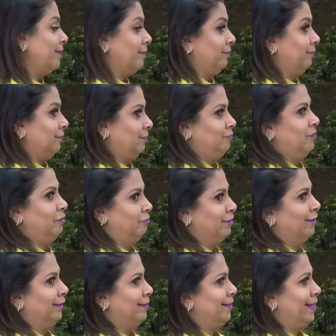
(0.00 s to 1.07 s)
And I mean,
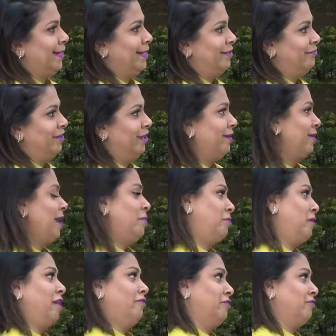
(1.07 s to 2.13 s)
really, you can't even get a cup of
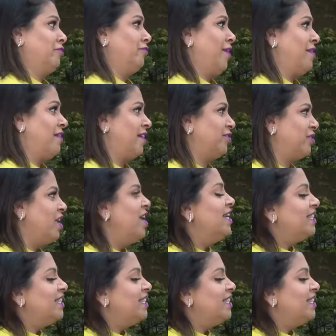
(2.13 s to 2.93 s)
coffee for five dollars.